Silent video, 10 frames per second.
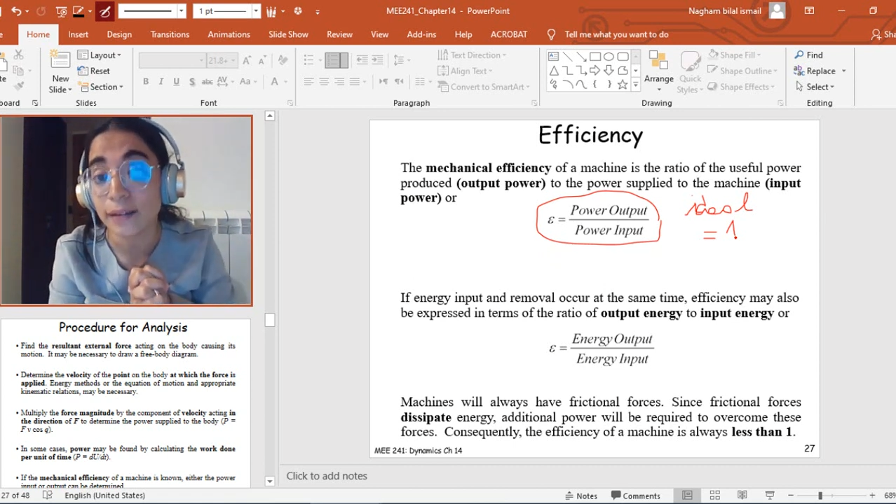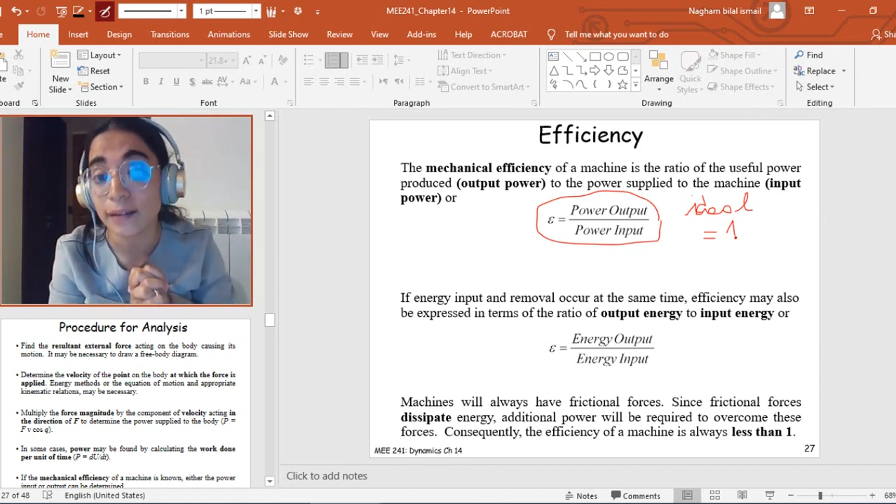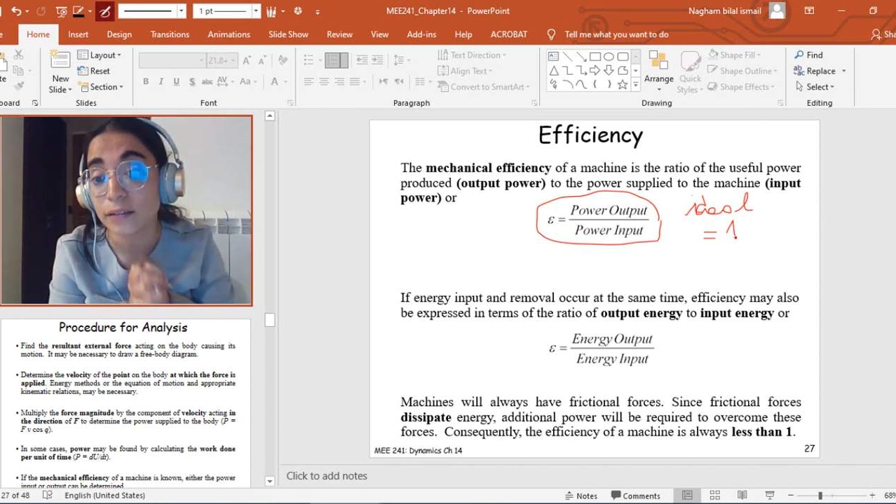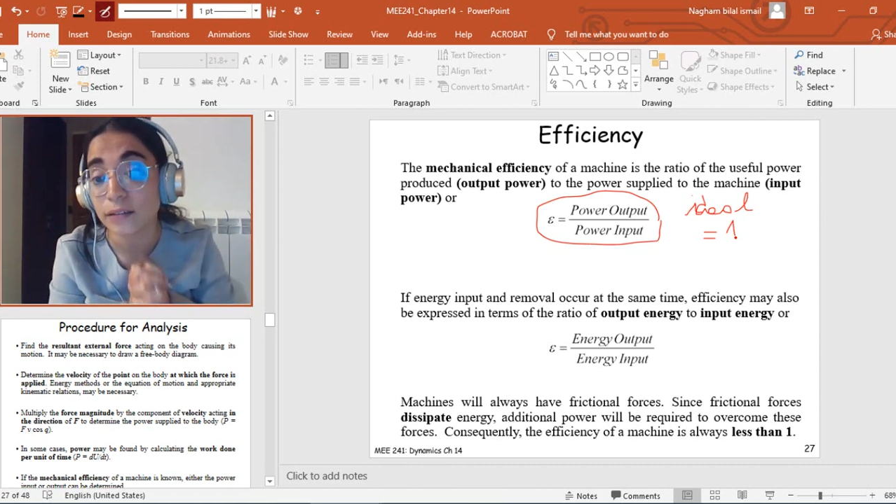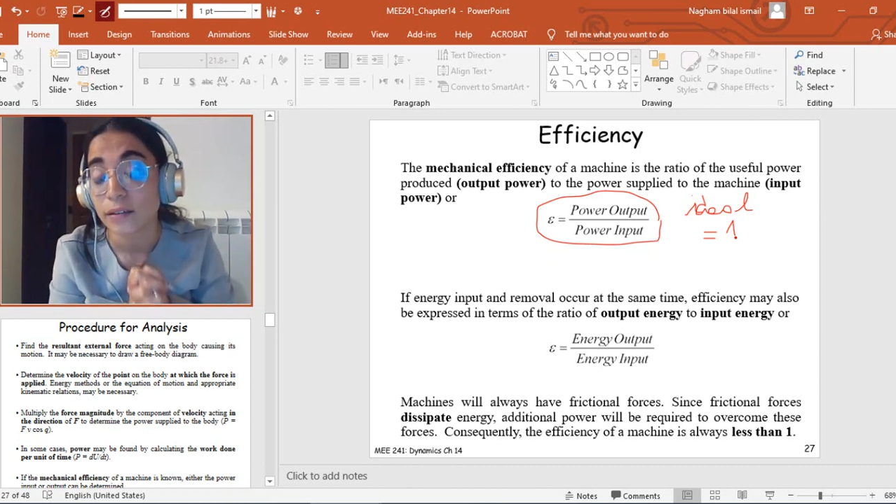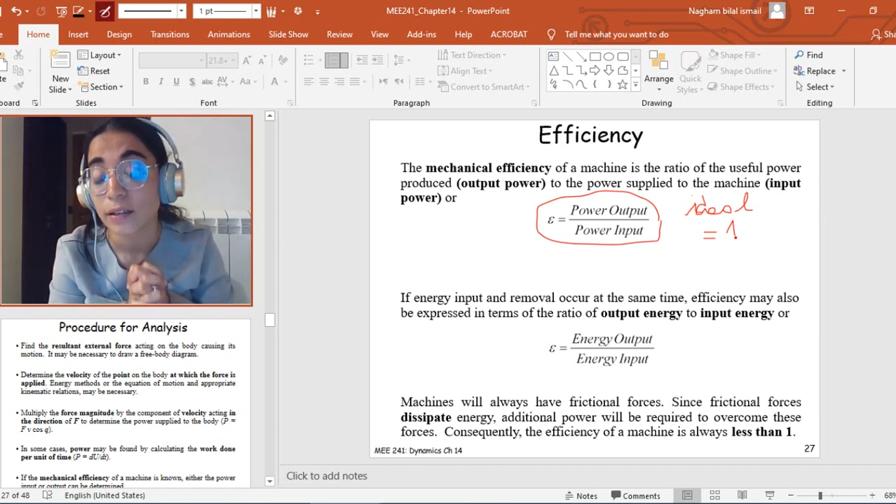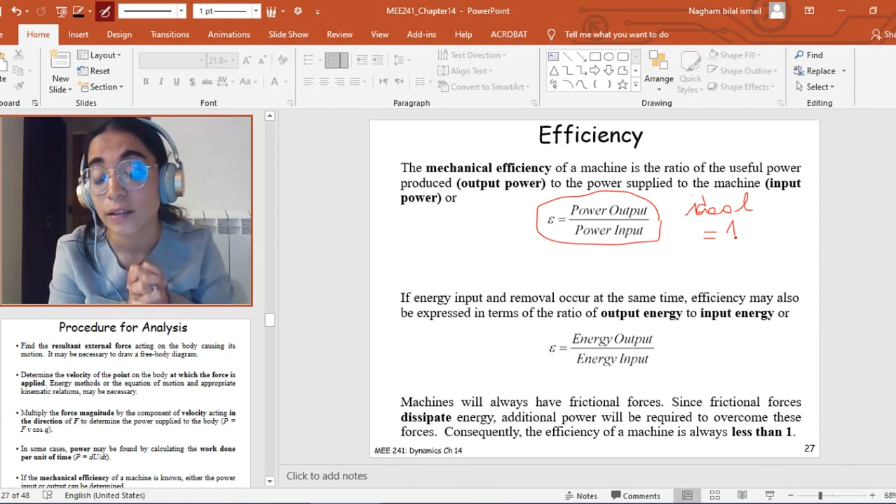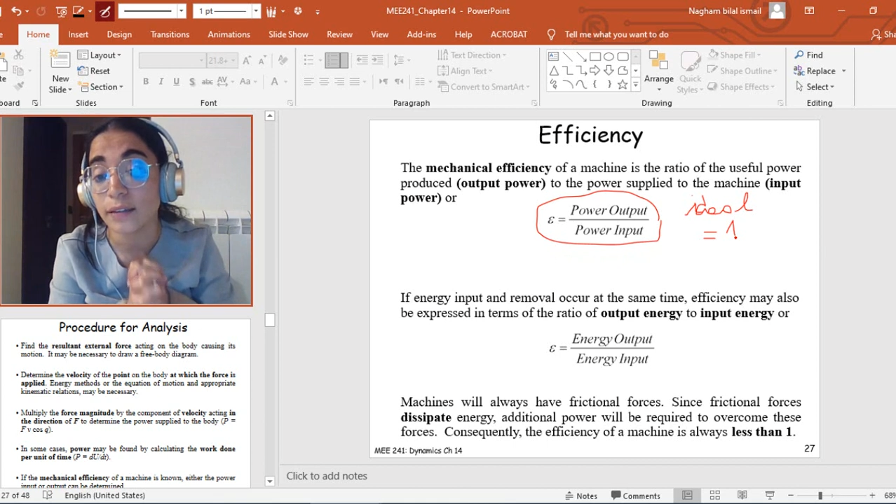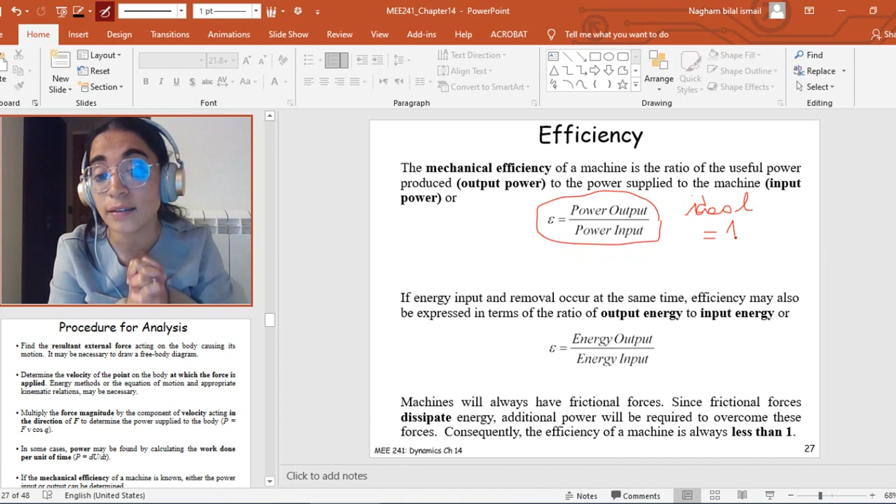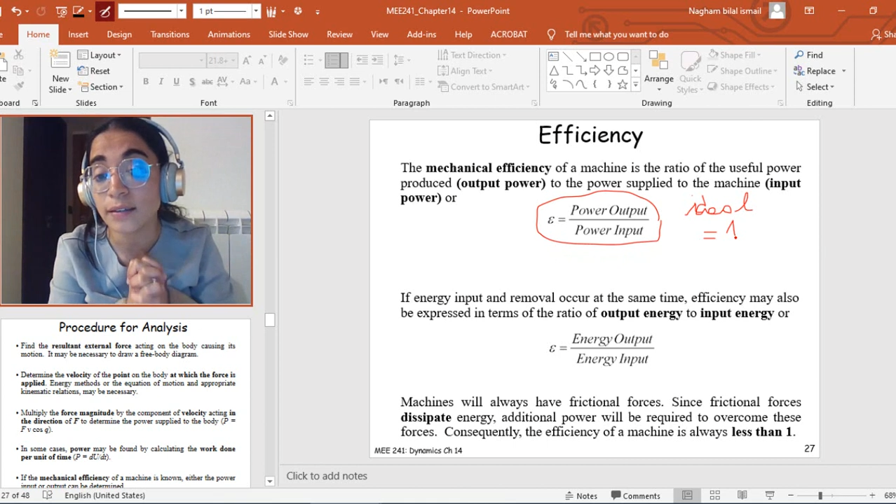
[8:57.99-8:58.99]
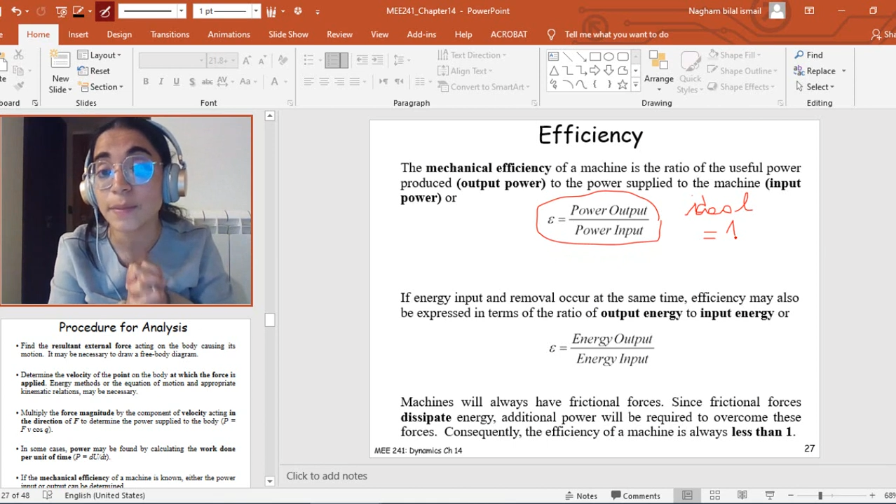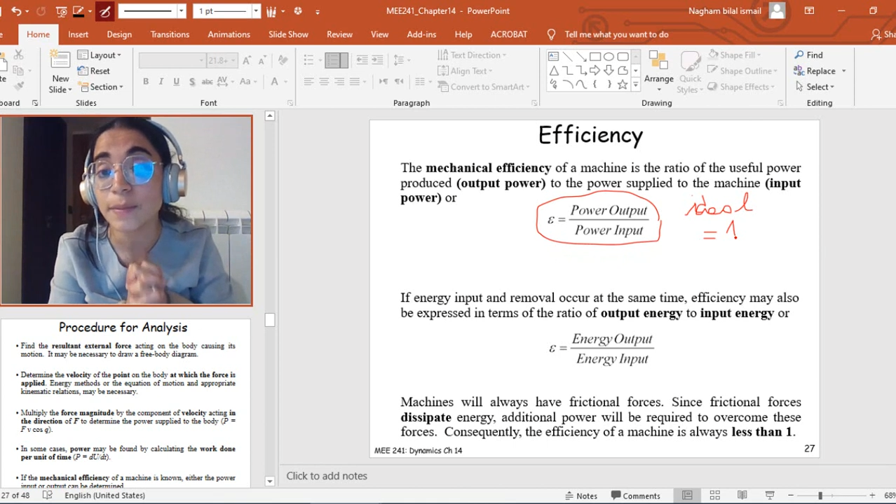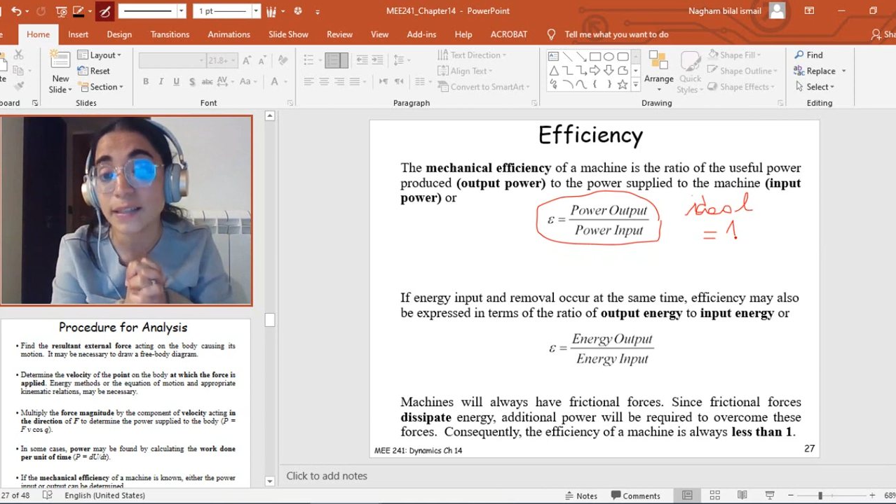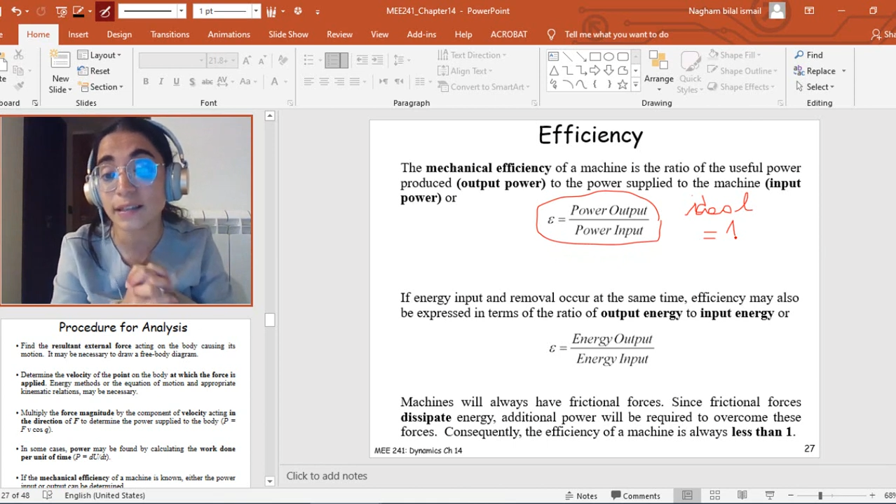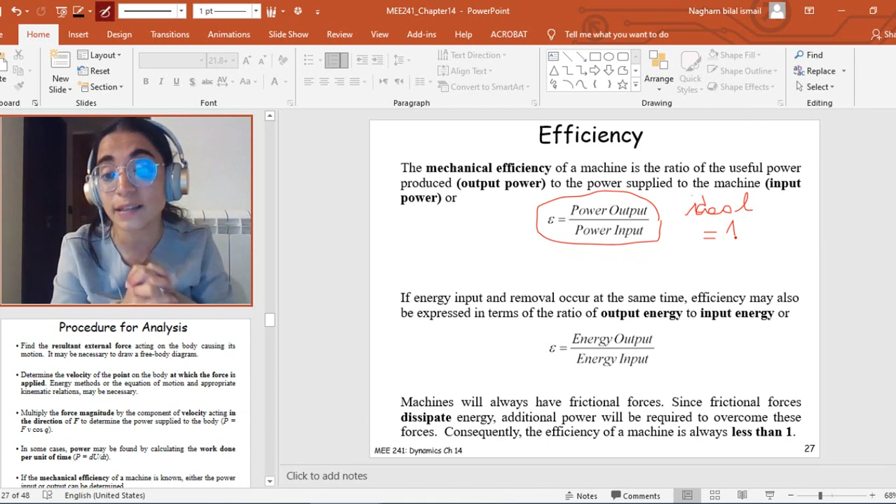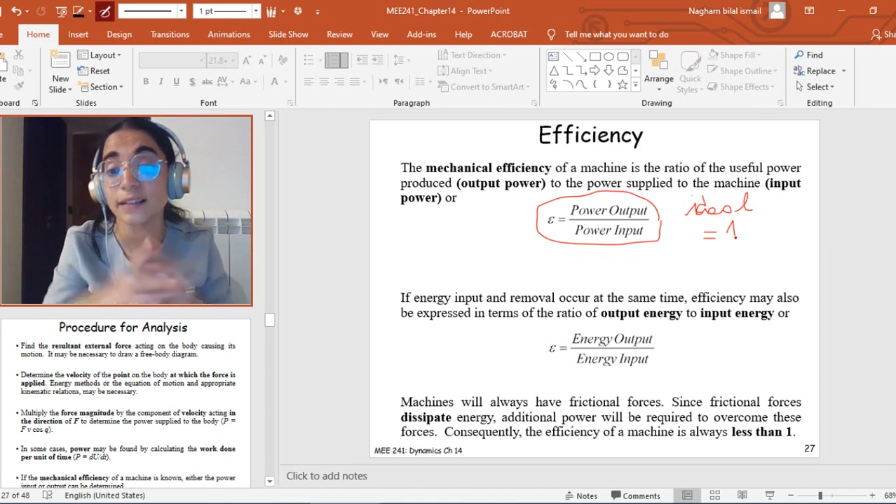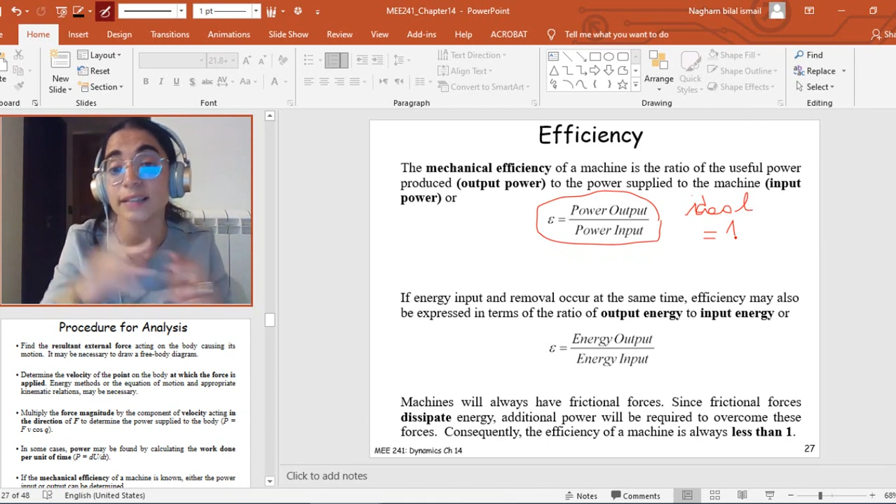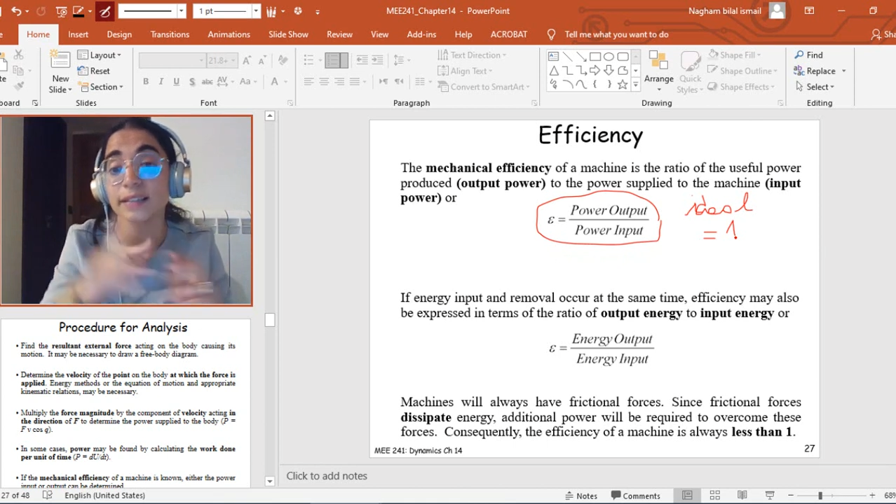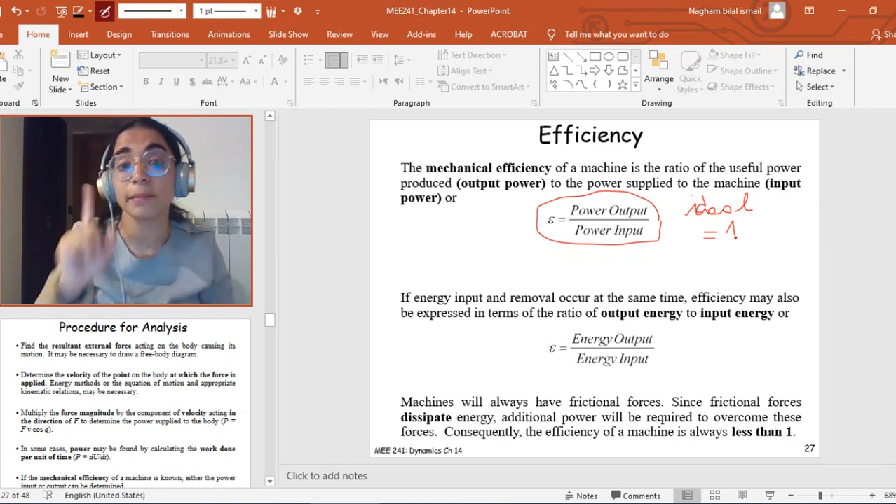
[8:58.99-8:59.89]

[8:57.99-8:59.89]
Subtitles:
And this means, guys,